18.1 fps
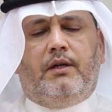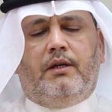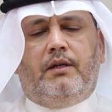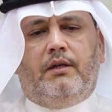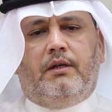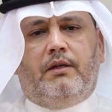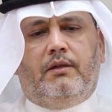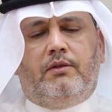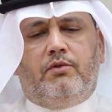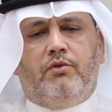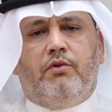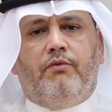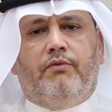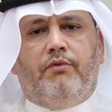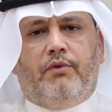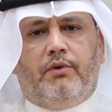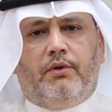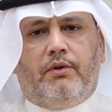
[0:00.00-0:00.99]
and so
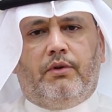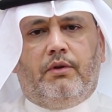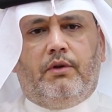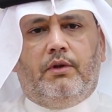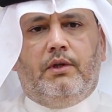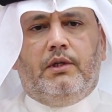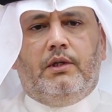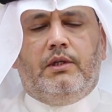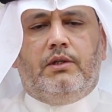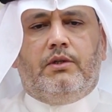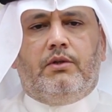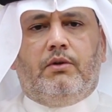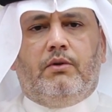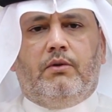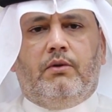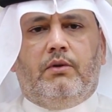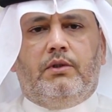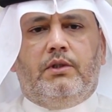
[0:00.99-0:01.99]
forth.
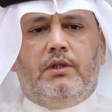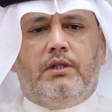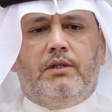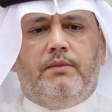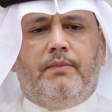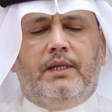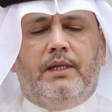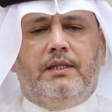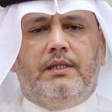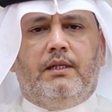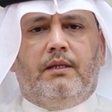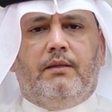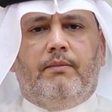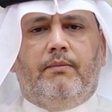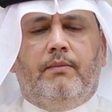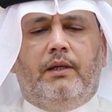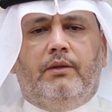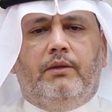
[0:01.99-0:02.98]
So just basic
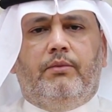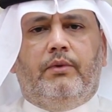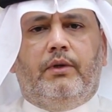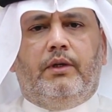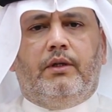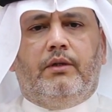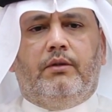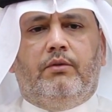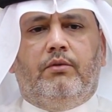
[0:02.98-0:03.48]
blood work